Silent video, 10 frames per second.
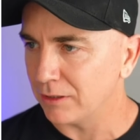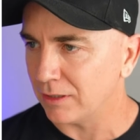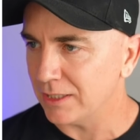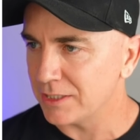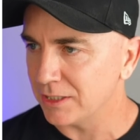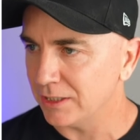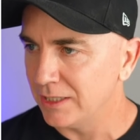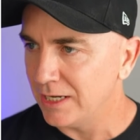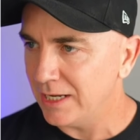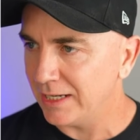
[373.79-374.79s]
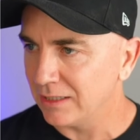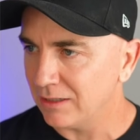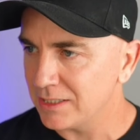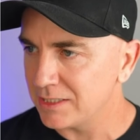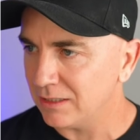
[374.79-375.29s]
All right, so
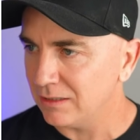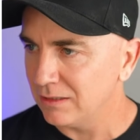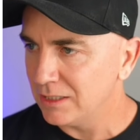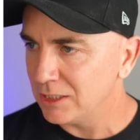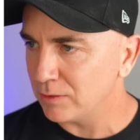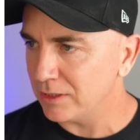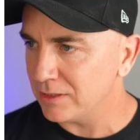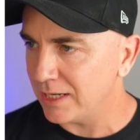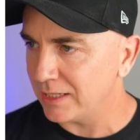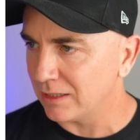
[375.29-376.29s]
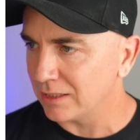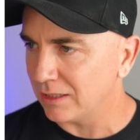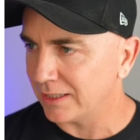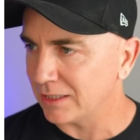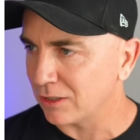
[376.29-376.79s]
headline style. Do you want to use a headline
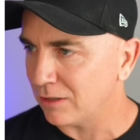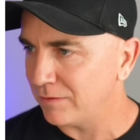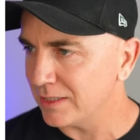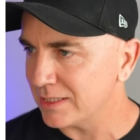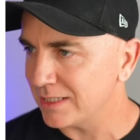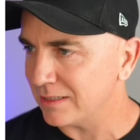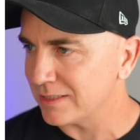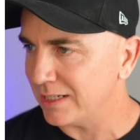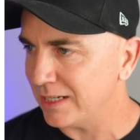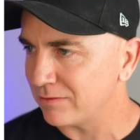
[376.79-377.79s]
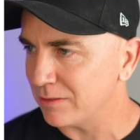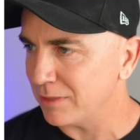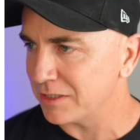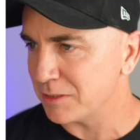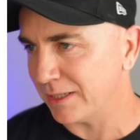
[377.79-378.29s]
like the coffee that sells out every
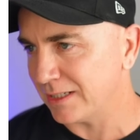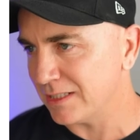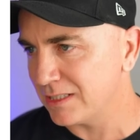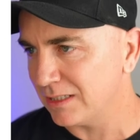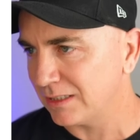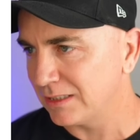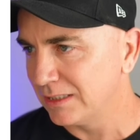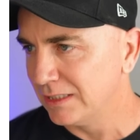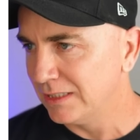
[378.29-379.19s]
month is back in stock?